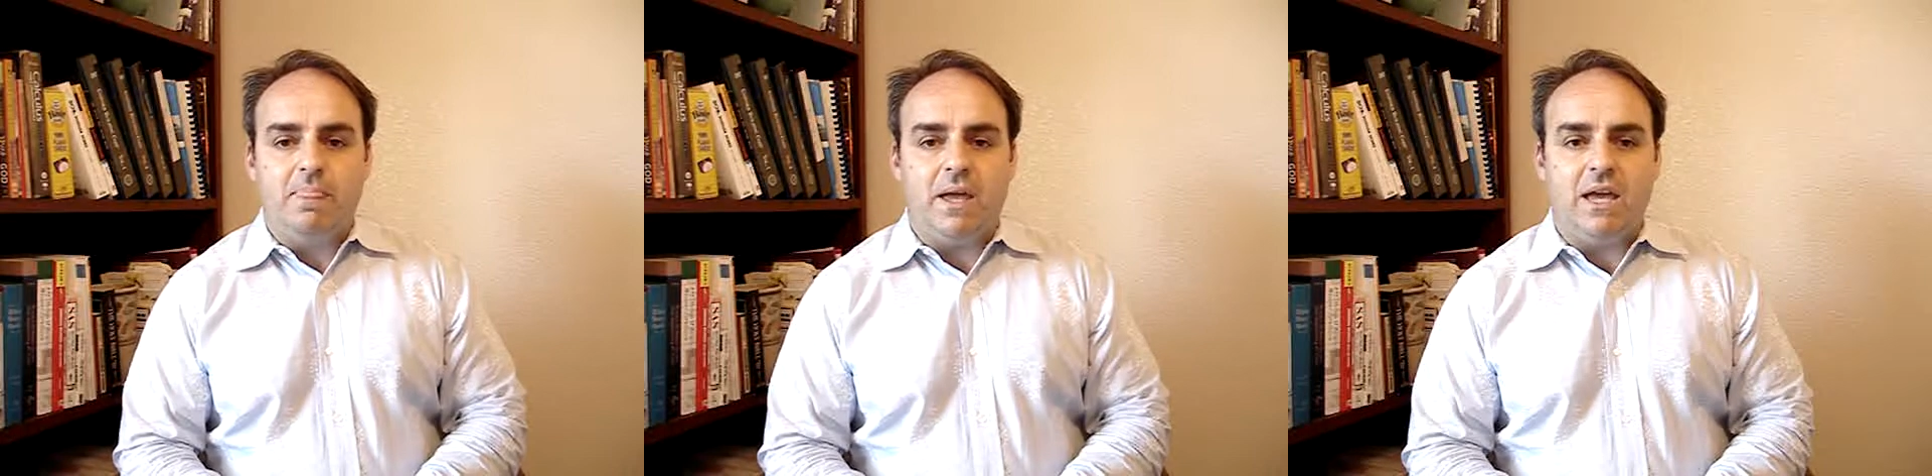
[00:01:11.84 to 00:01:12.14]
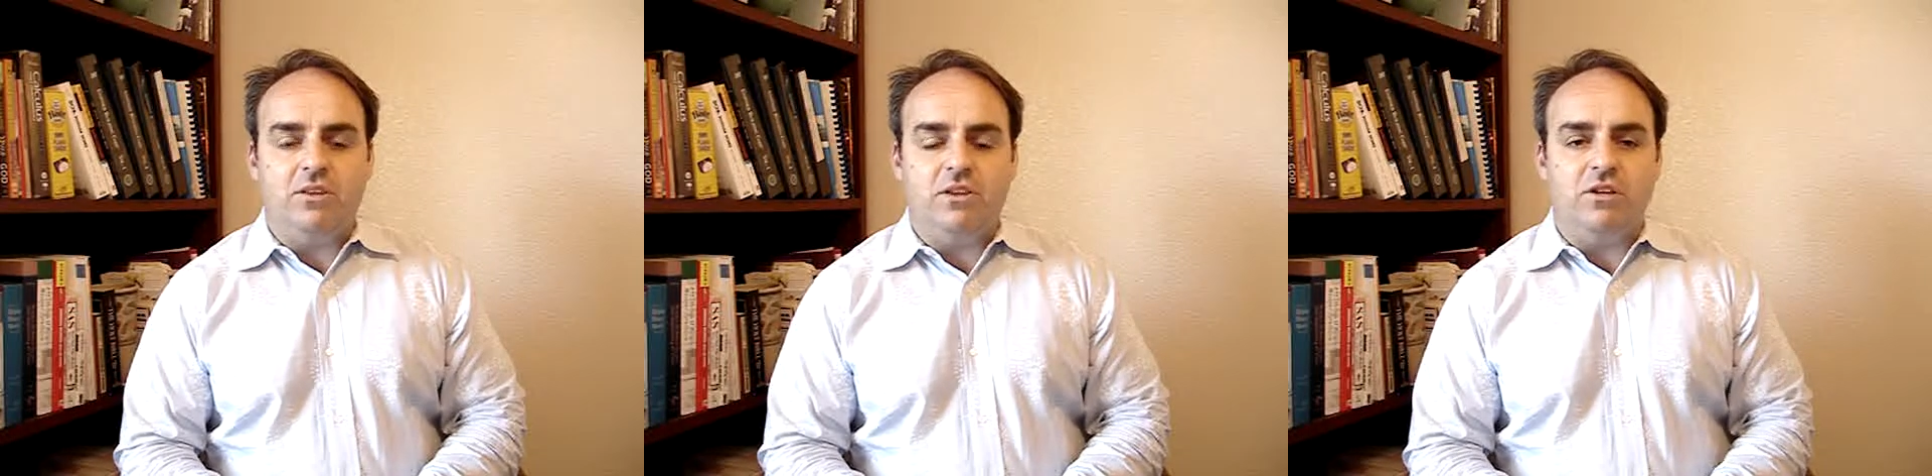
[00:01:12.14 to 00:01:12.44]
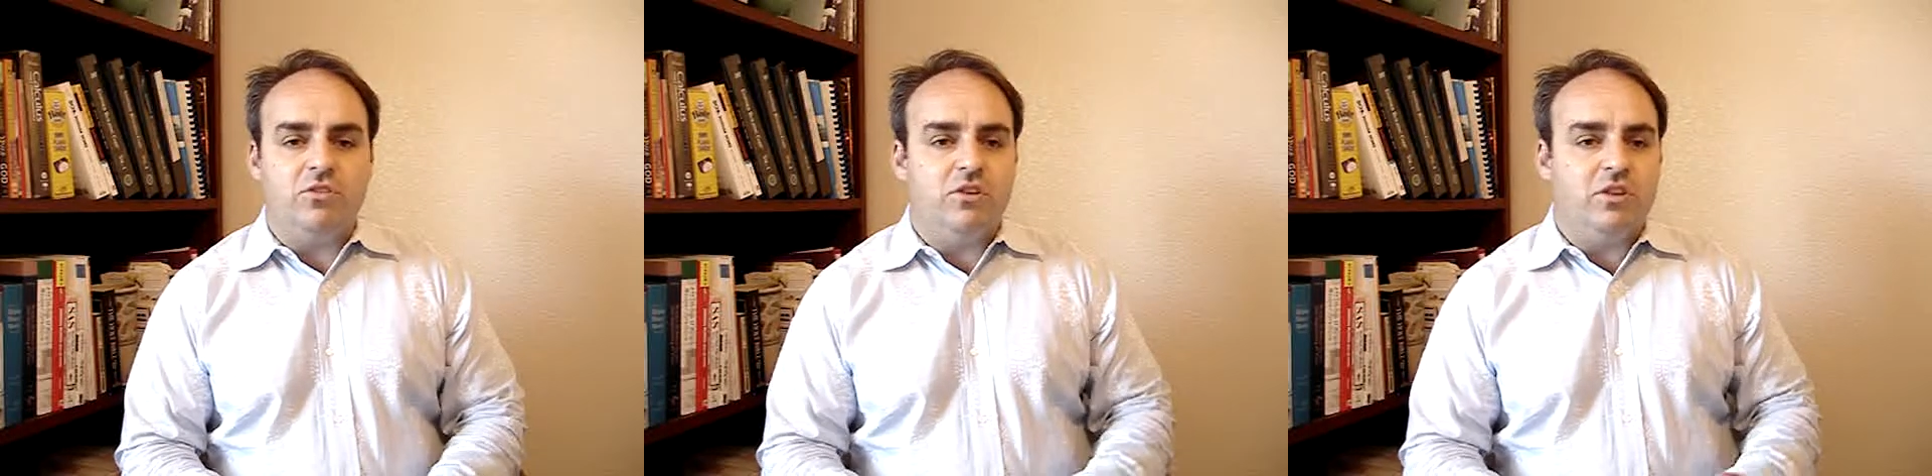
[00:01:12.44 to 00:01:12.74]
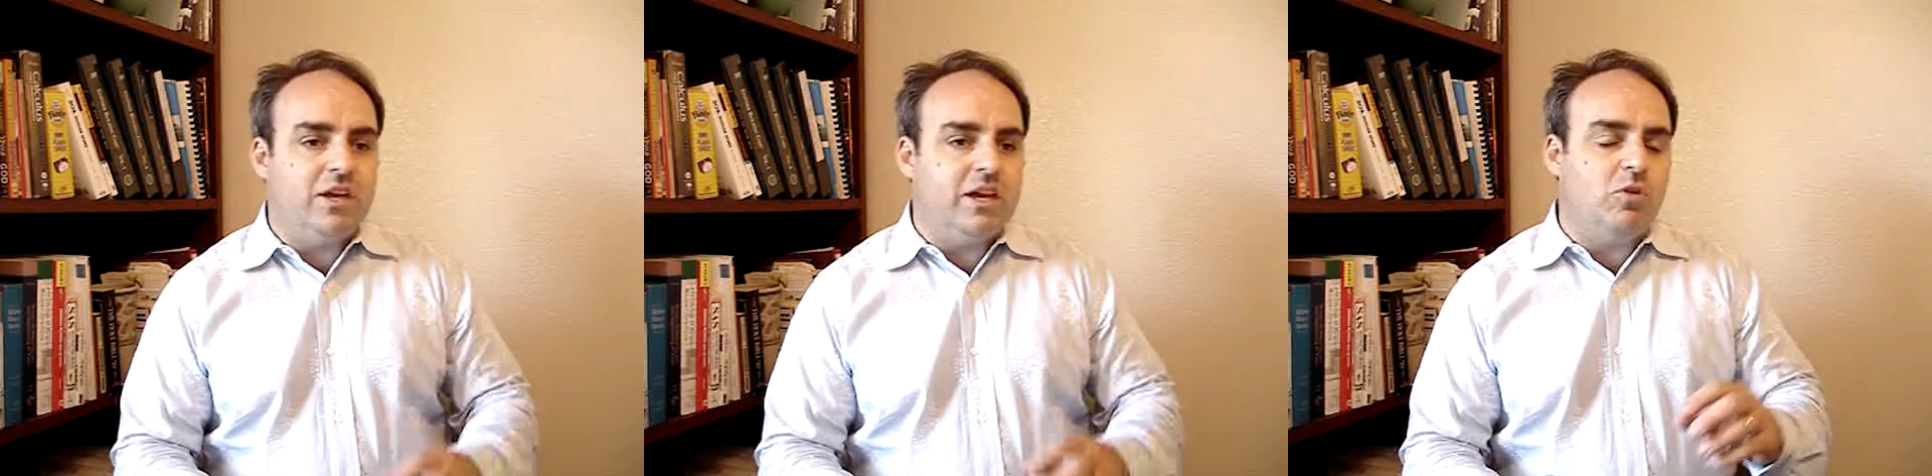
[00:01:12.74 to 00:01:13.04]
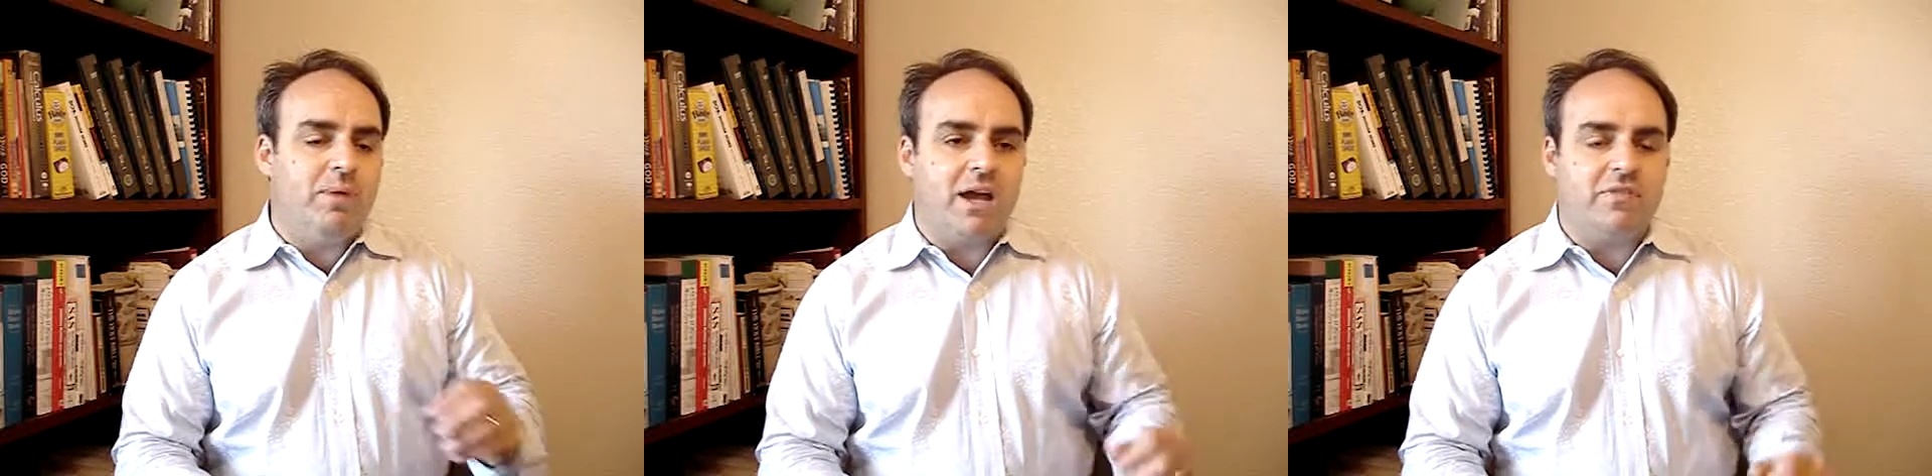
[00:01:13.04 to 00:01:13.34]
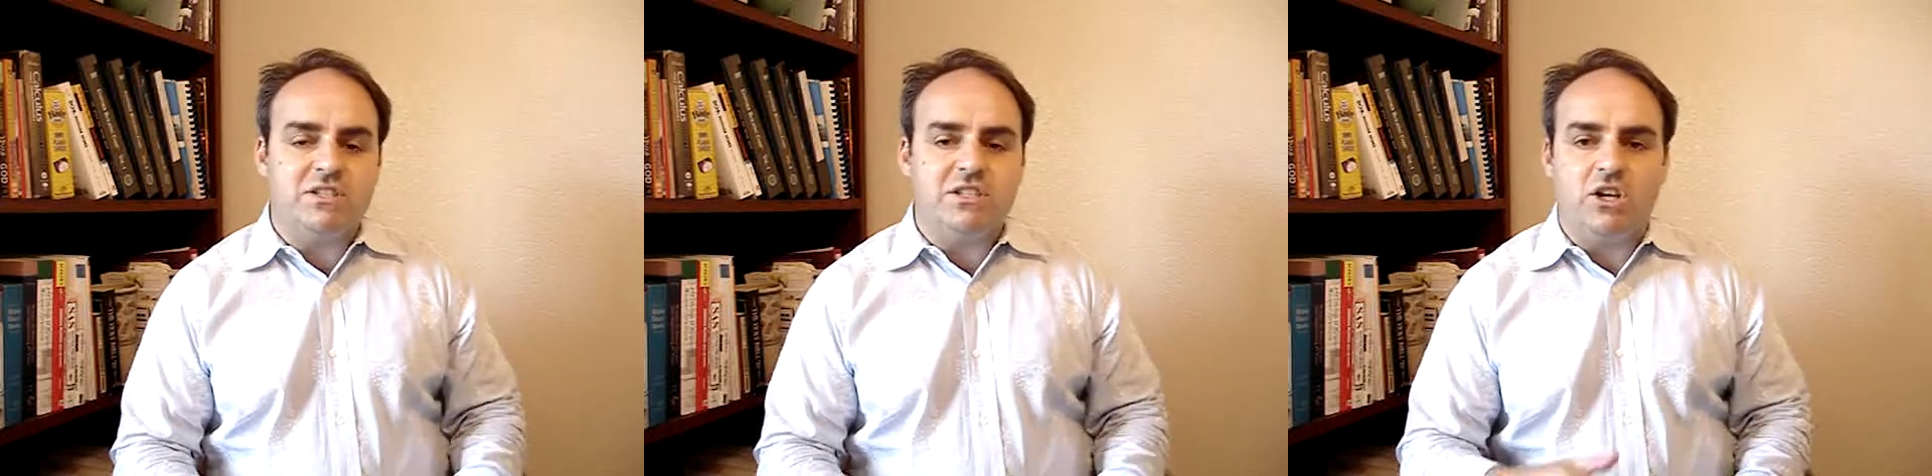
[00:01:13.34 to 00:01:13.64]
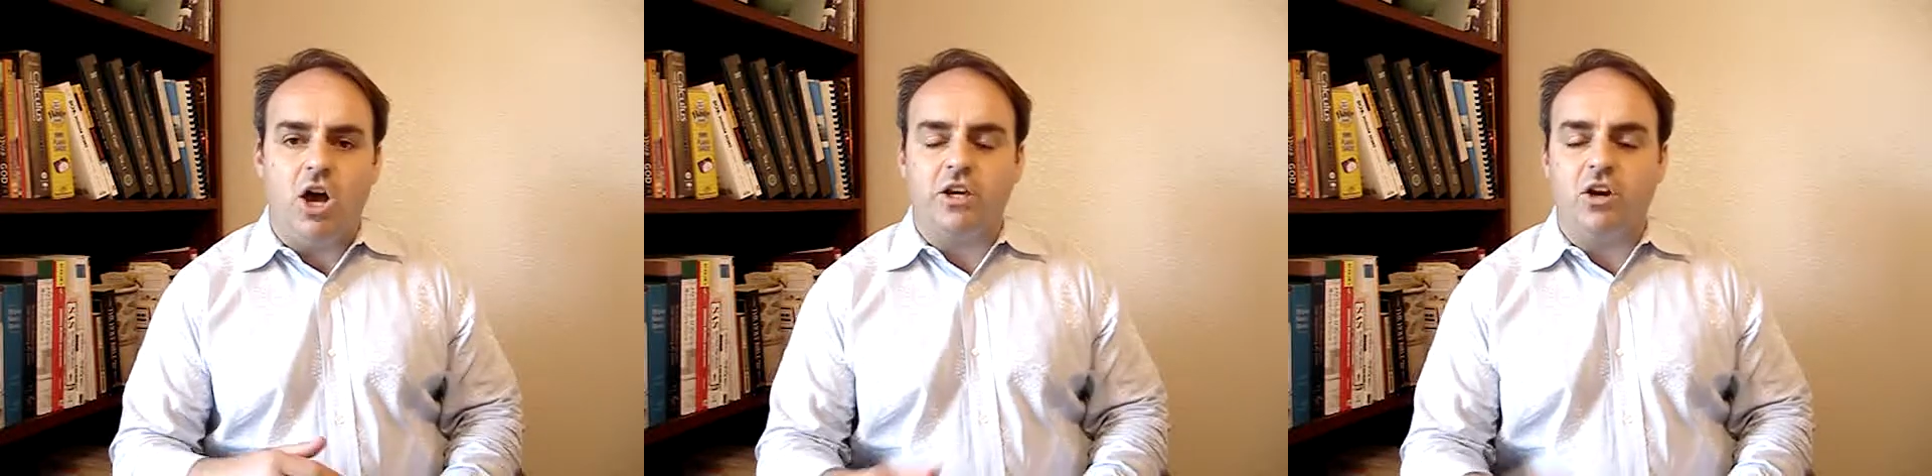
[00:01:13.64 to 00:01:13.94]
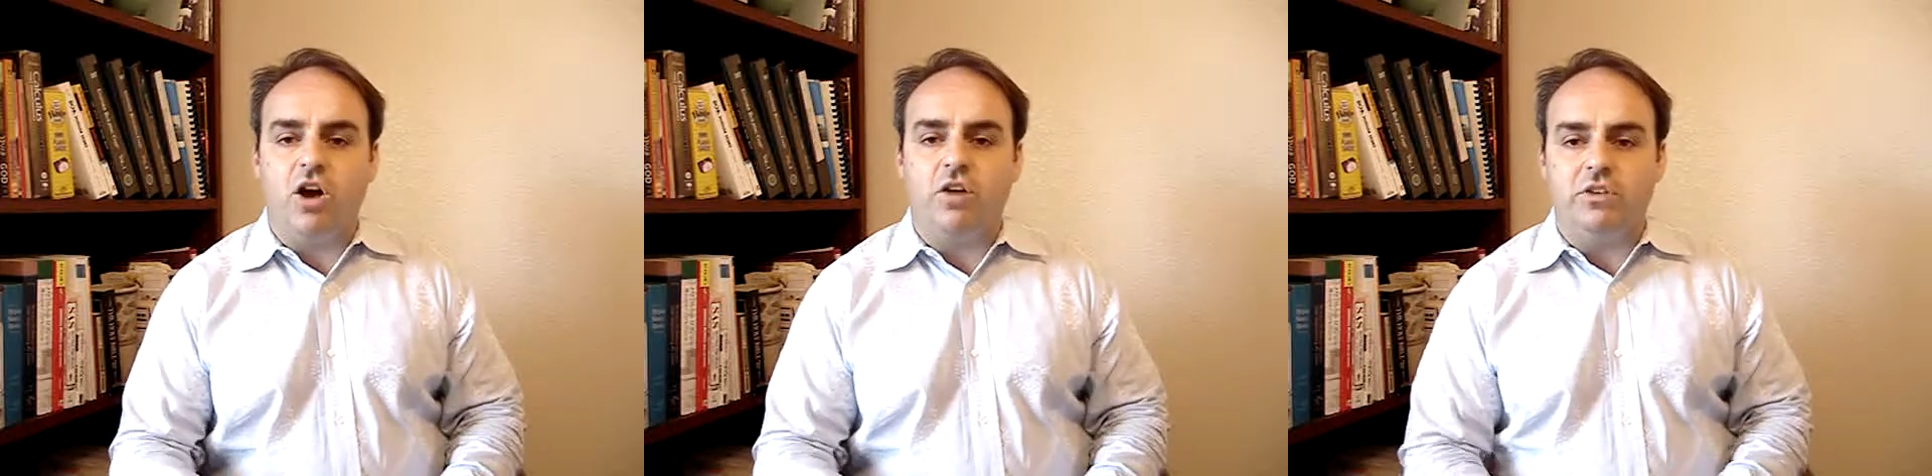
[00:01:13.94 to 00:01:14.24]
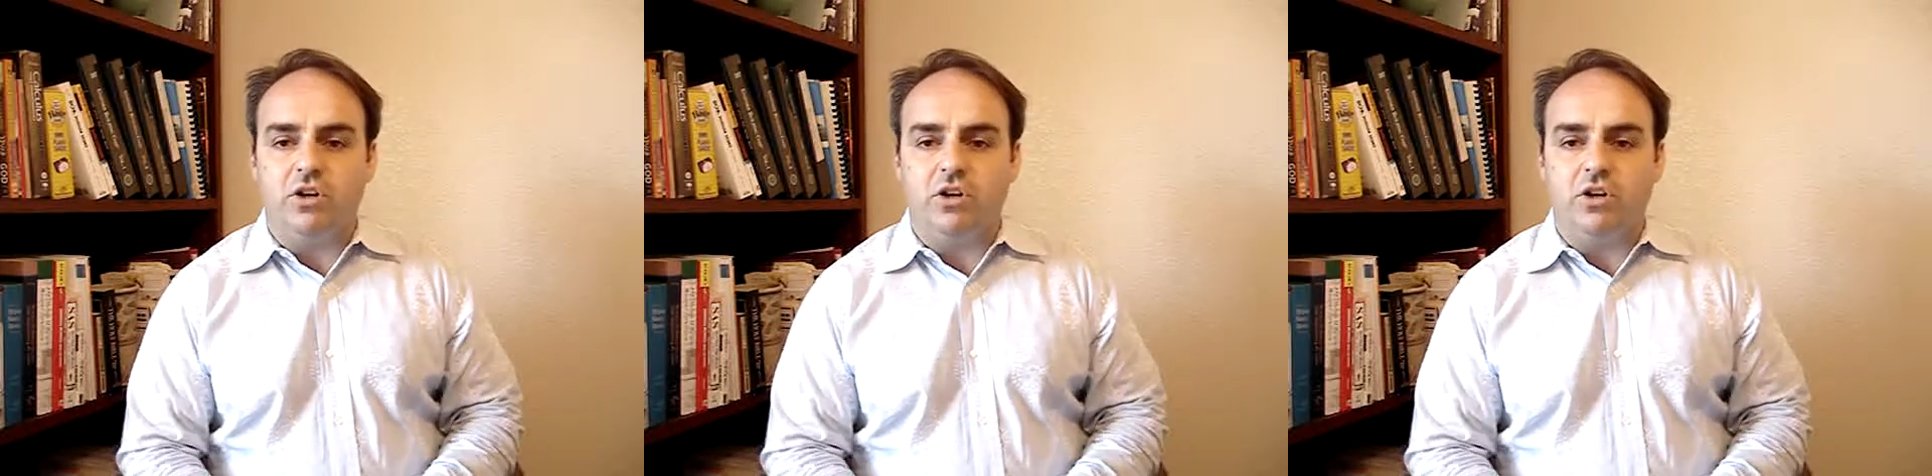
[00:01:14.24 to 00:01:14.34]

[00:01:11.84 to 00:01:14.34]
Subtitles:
and they go back and they say, knock it off,